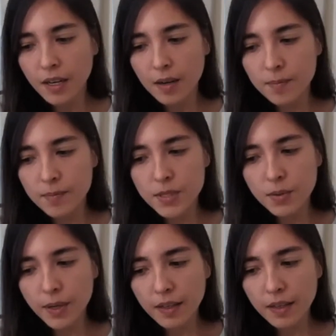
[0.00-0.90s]
So I
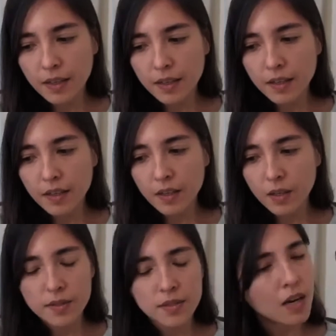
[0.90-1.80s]
think, it's a
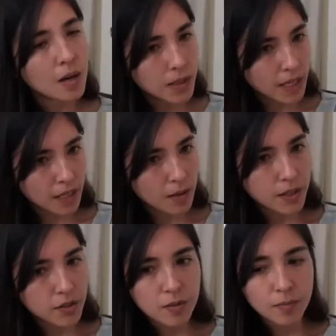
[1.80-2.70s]
complicated
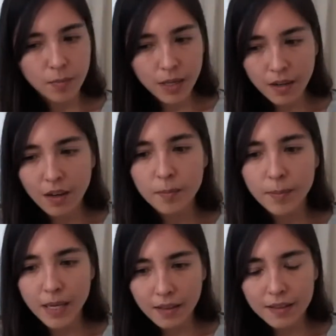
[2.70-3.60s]
picture, but on
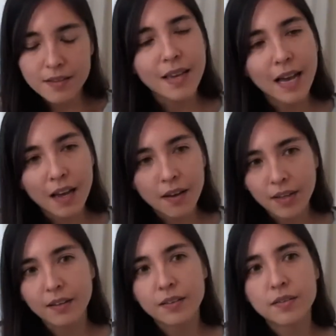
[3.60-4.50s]
balance, having
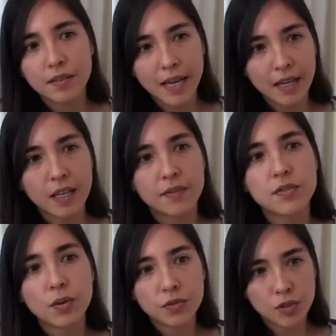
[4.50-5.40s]
that kind of
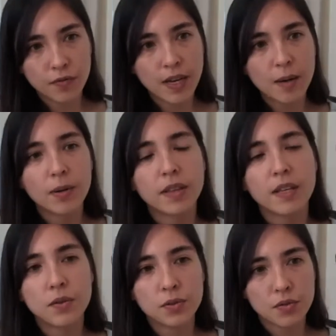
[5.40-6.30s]
social fabric, that
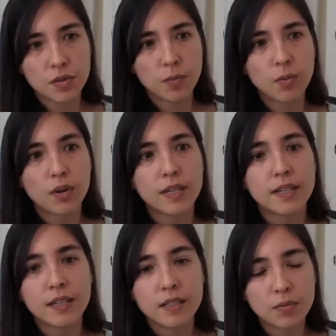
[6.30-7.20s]
social support
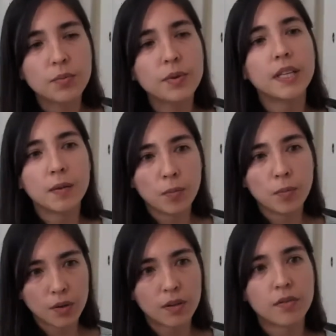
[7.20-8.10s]
is really
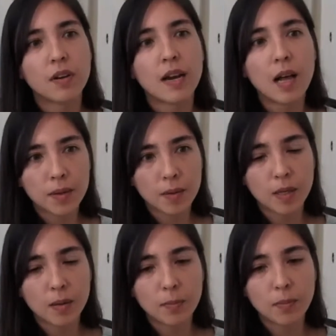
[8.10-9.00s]
important for helping
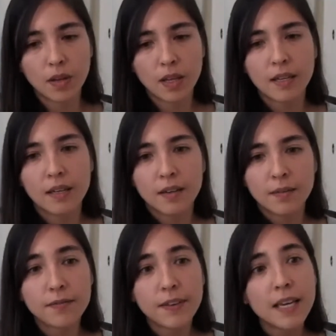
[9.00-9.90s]
people
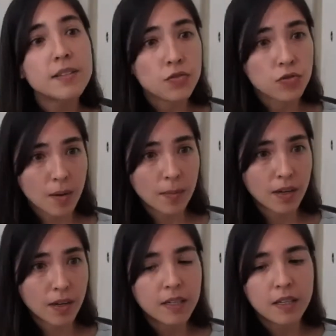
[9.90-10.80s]
face
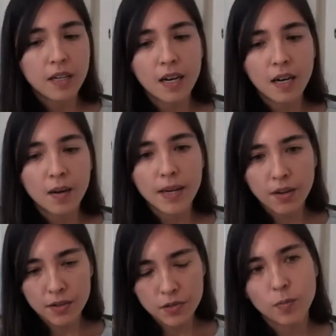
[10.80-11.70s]
trauma and
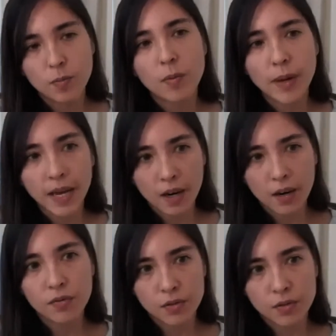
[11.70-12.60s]
also prepare for
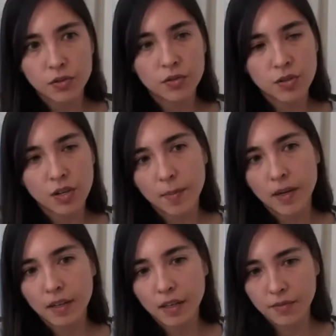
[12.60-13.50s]
future trauma
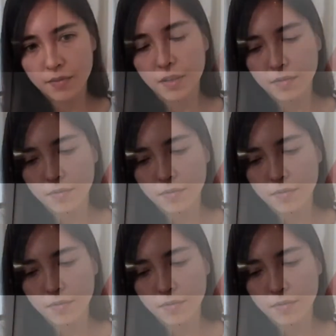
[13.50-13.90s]
if that